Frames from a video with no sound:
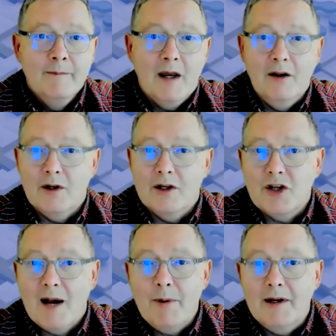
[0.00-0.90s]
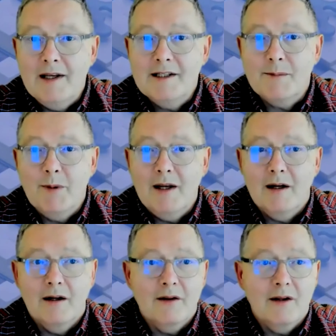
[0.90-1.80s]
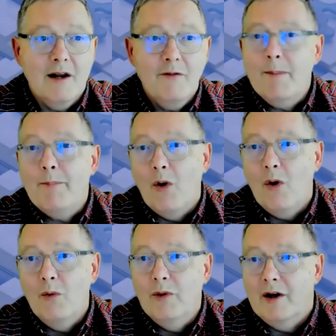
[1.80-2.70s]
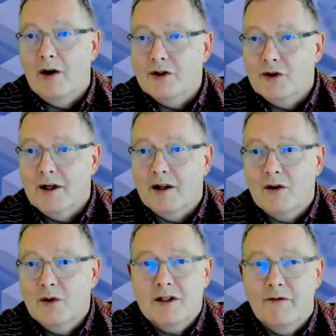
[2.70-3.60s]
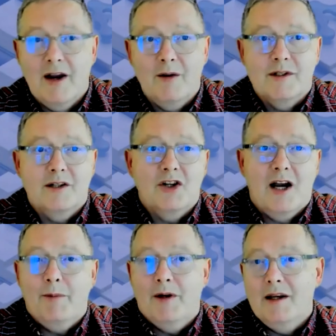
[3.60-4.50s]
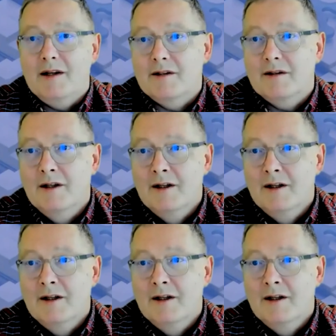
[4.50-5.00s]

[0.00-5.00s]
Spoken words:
and they're a Japanese speaker, then every poll they got during the course of the event was in Japanese.